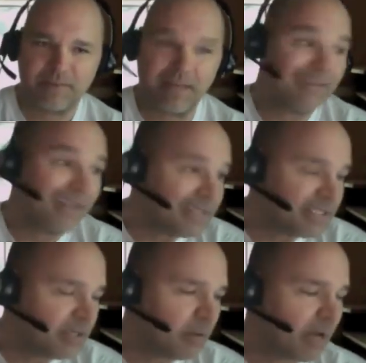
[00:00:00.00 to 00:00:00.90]
i'd like
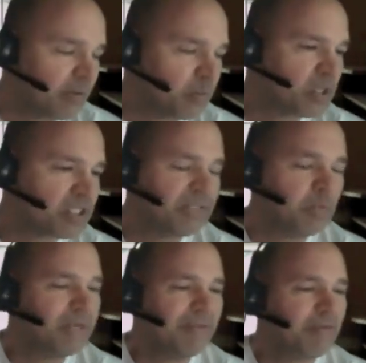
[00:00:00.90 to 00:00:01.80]
to know how it works on
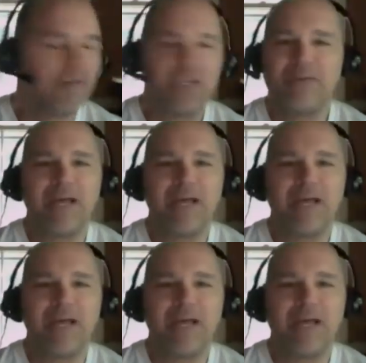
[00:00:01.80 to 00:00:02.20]
we'll never figure